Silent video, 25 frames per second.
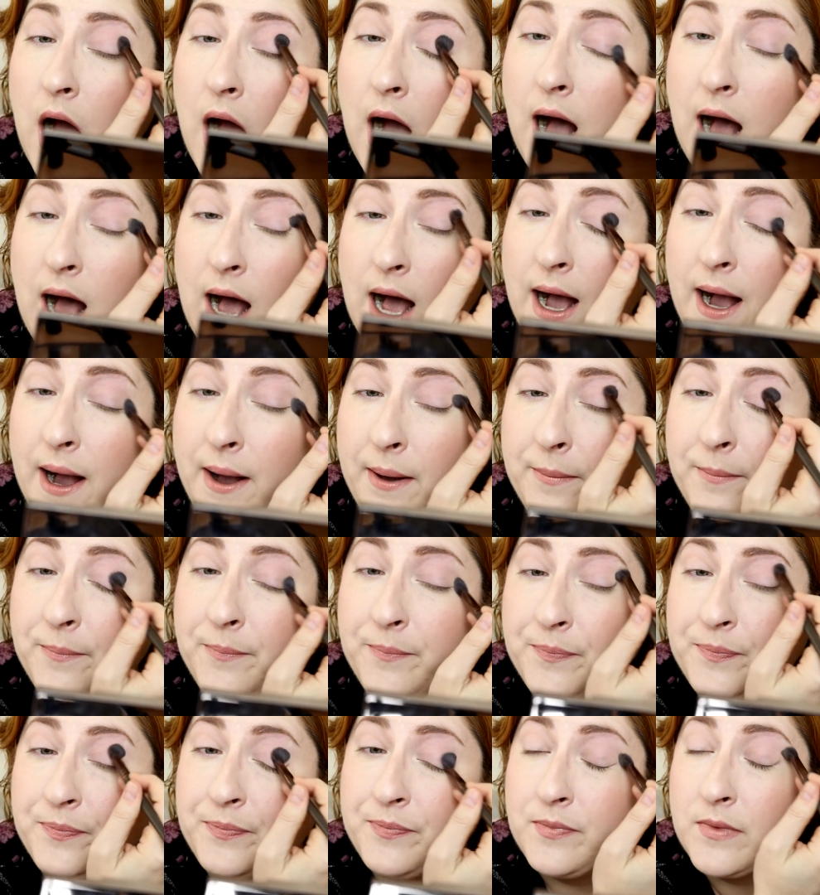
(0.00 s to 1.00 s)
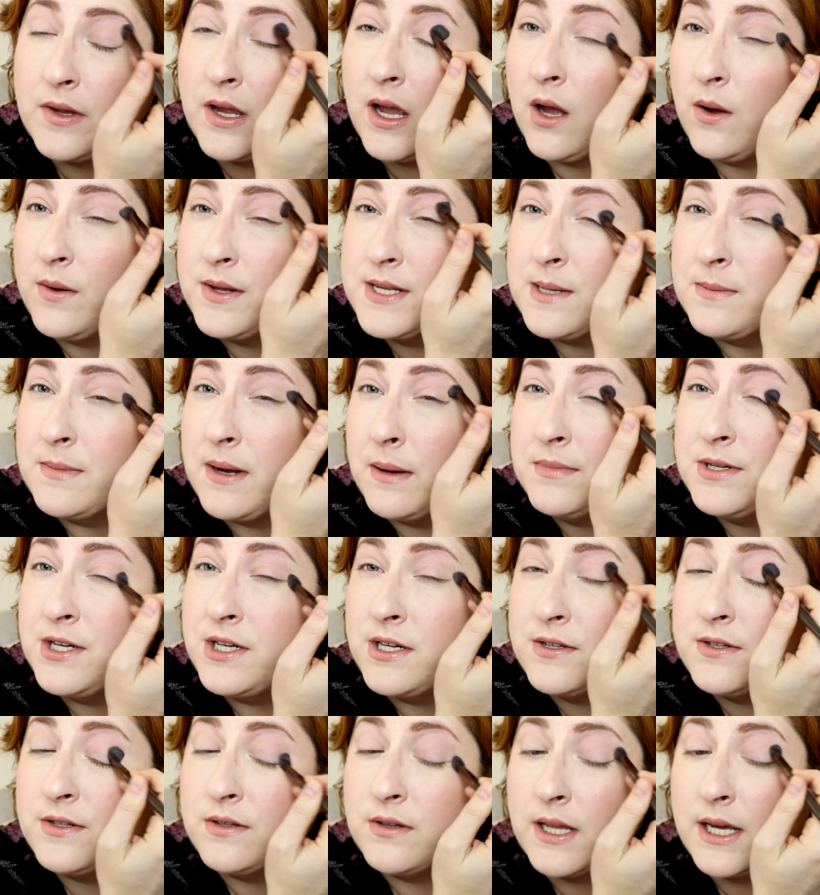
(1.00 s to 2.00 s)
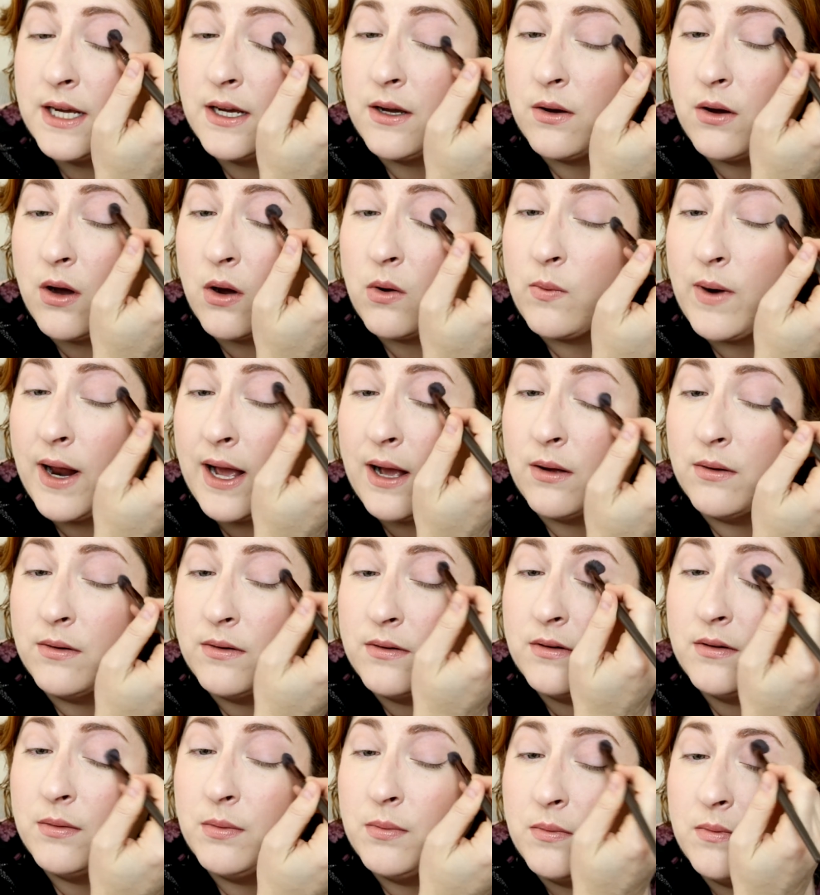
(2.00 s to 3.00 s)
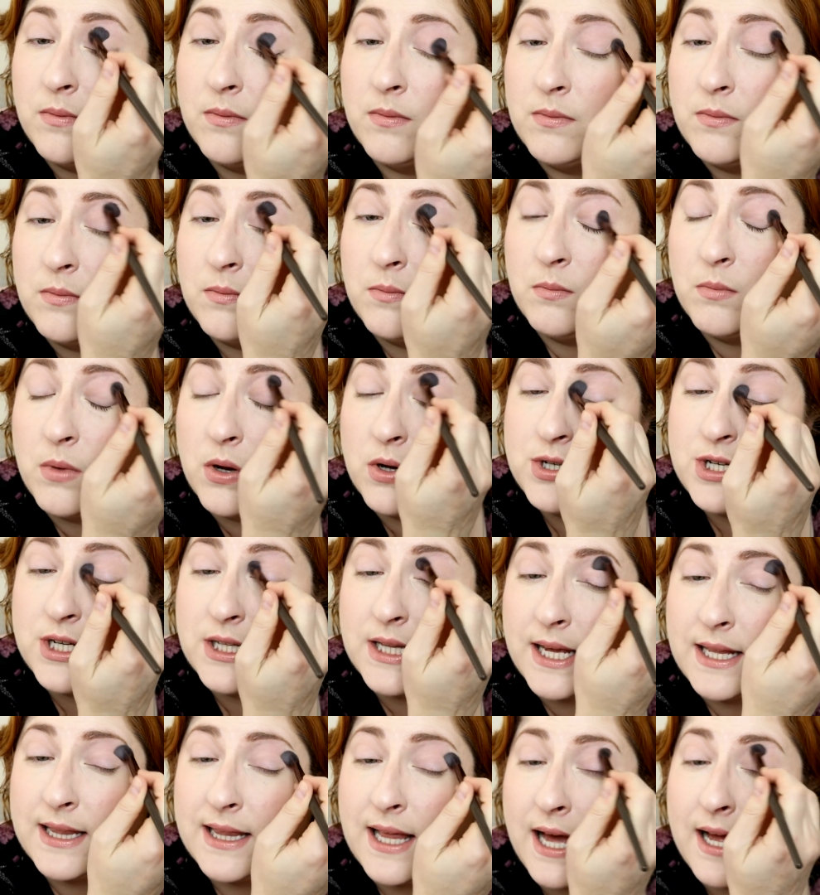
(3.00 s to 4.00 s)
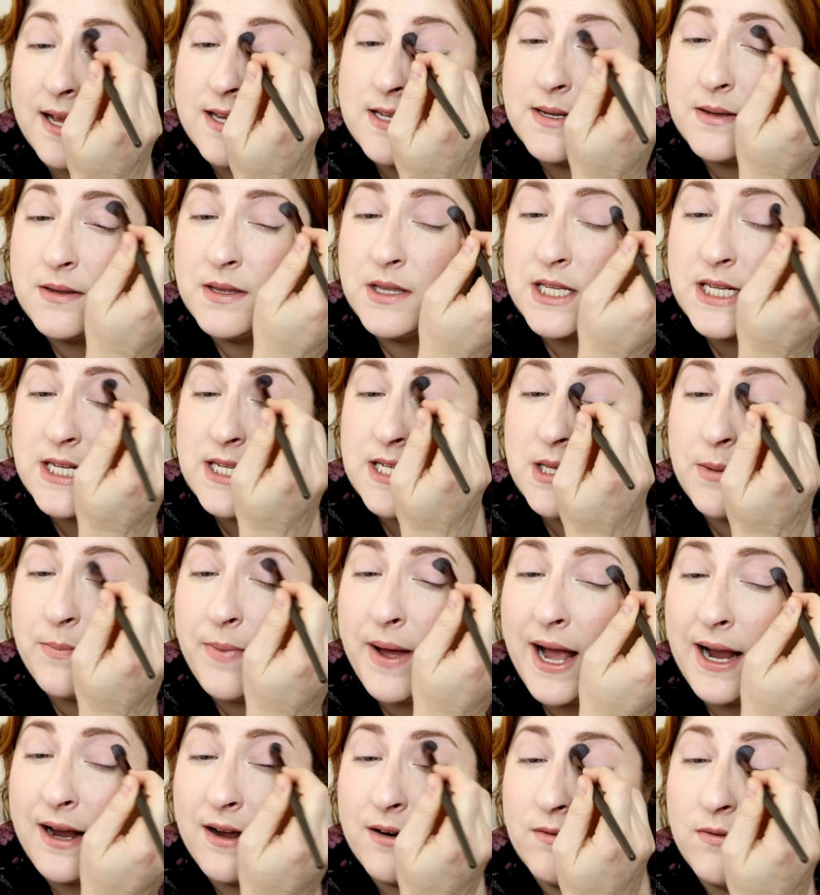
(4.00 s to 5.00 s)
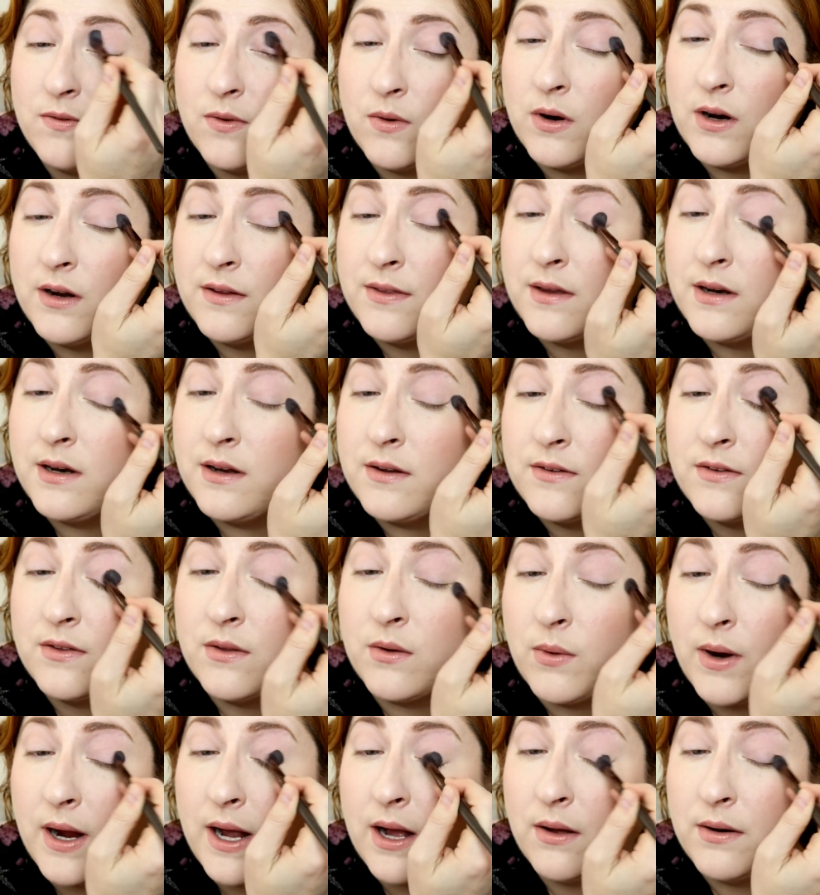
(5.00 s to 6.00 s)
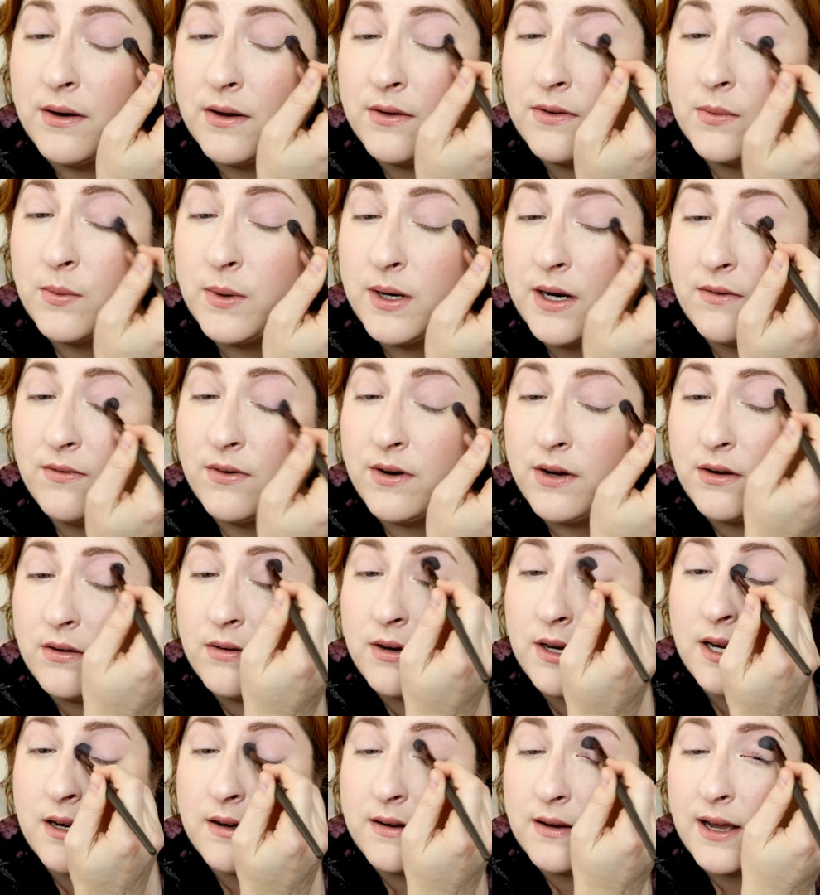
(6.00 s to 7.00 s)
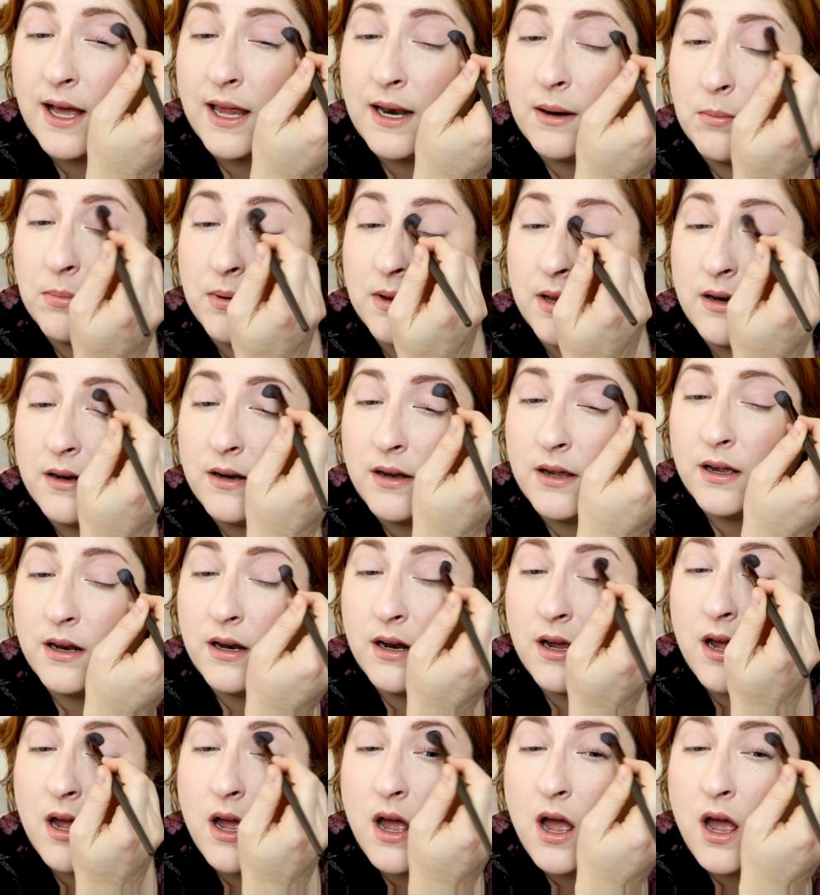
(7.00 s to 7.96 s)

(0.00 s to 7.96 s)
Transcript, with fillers: Um, uh, sometimes you just do like a, a round motion like that. So the back and forth and it's the round. It's whatever you need to kind of blend it.